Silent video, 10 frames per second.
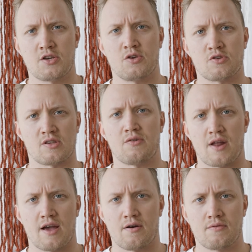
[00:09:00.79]
makes you slow
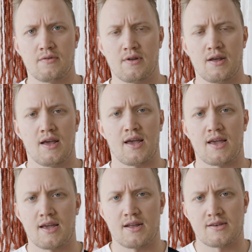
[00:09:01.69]
down
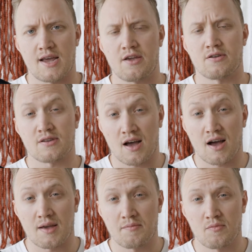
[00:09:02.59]
and take your
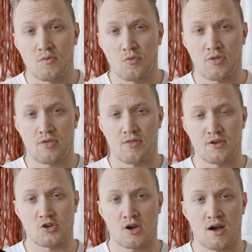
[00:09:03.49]
time with
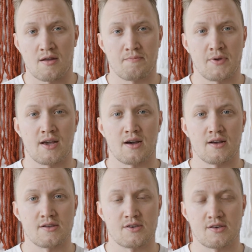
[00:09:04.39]
the shot
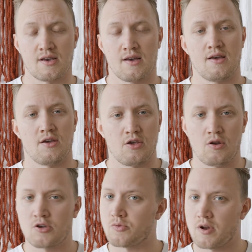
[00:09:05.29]
because
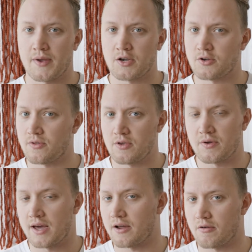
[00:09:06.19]
you just want to make sure that
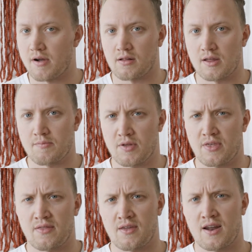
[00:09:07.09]
you get it correctly. But
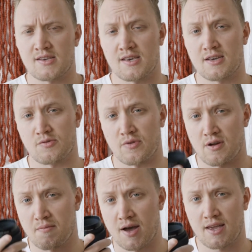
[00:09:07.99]
the nice thing is
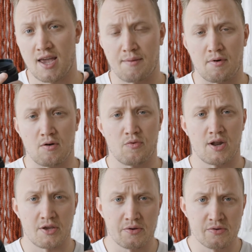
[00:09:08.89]
on my camera, when
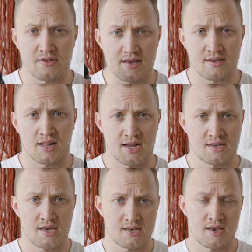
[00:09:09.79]
I use these
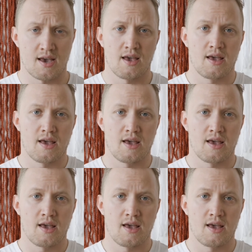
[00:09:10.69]
lenses,